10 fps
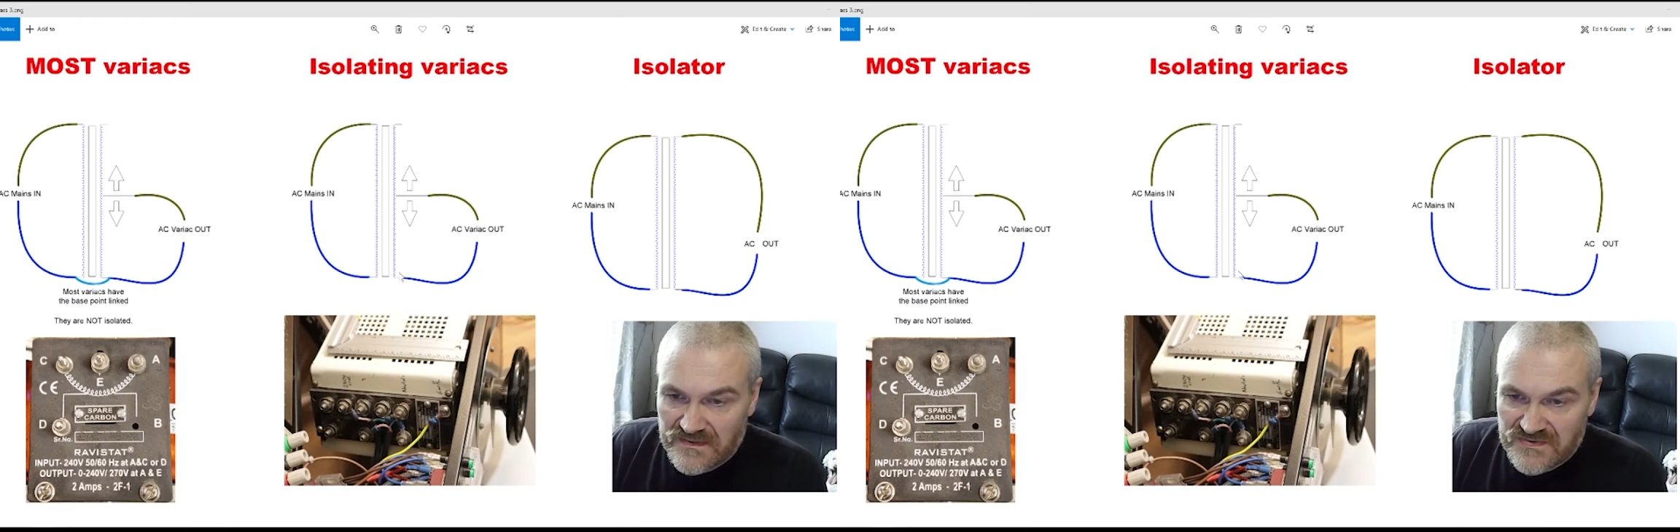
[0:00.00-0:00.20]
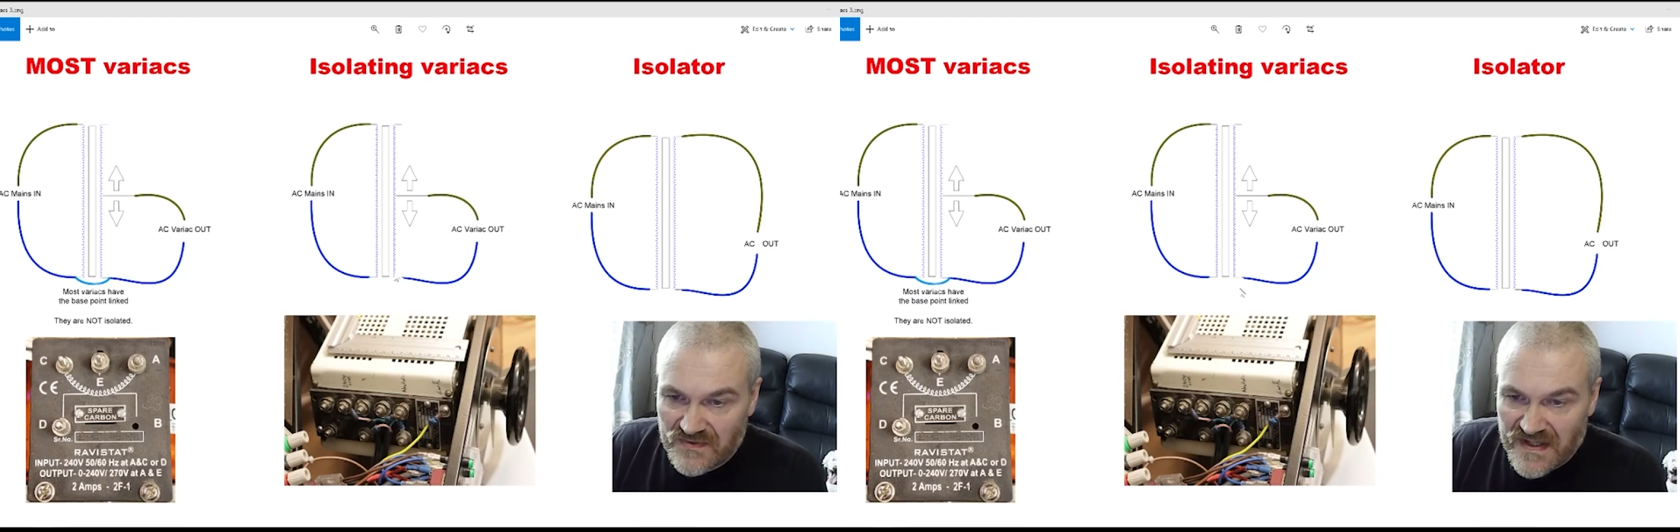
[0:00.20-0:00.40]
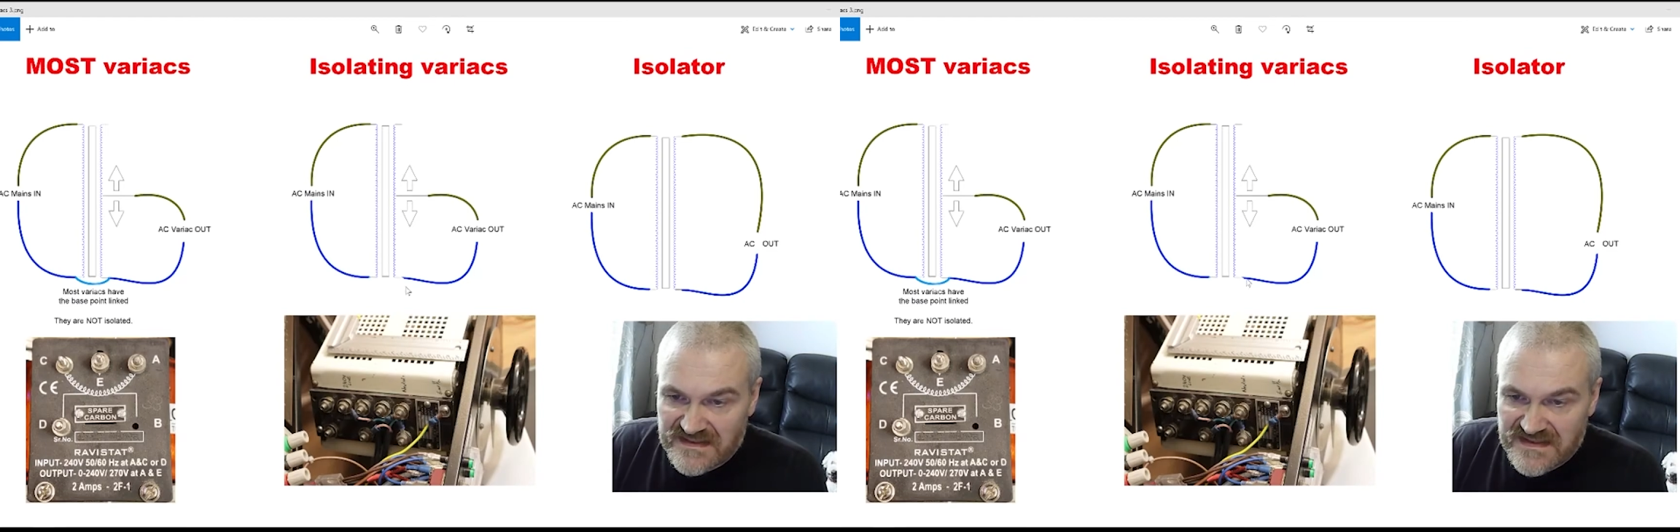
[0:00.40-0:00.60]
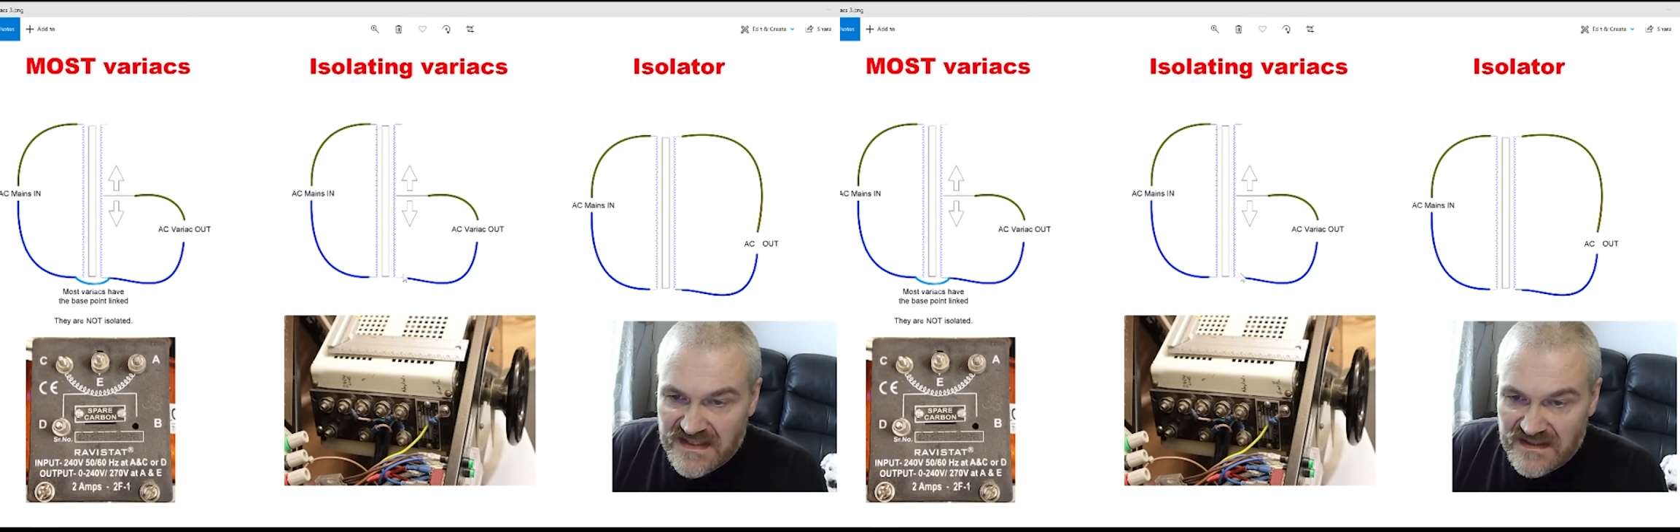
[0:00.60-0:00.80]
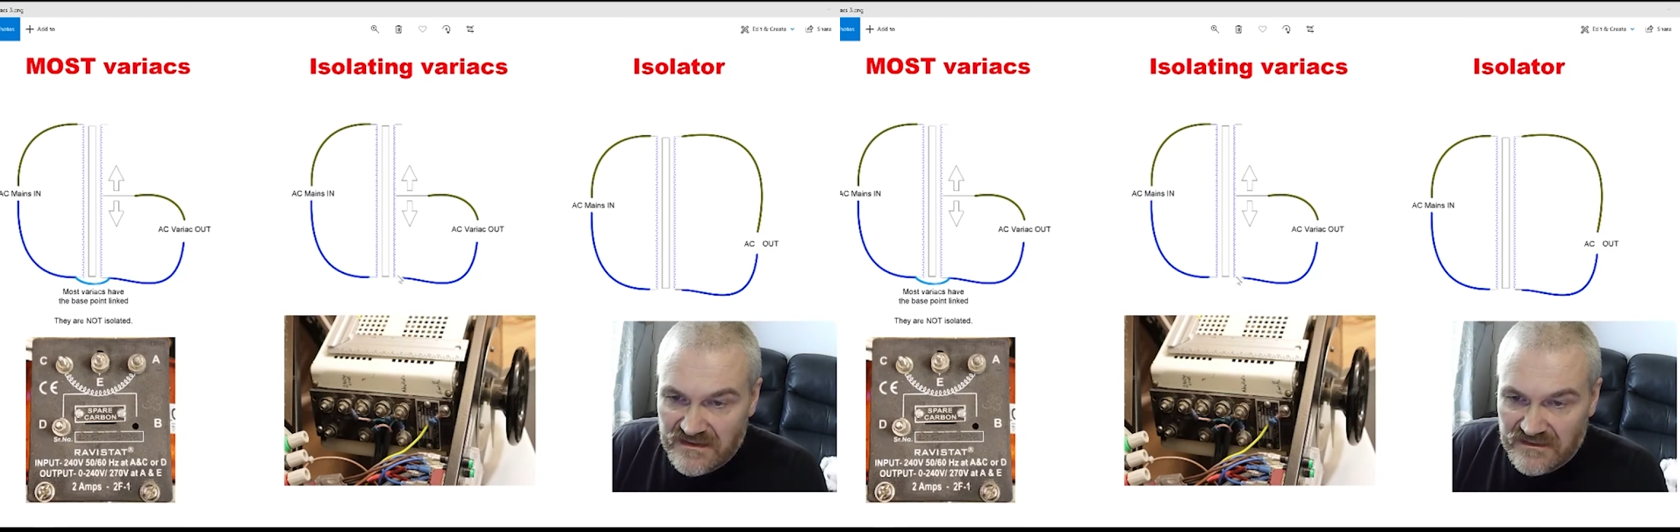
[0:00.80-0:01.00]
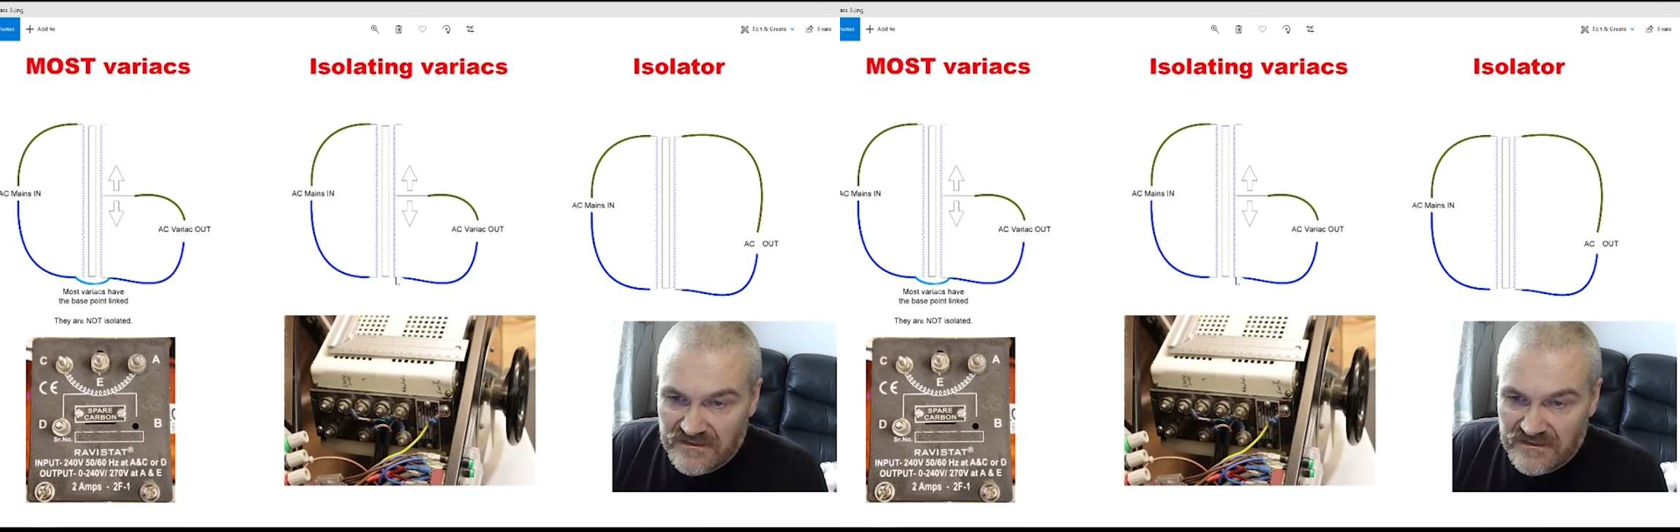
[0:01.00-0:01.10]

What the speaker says: so that's here.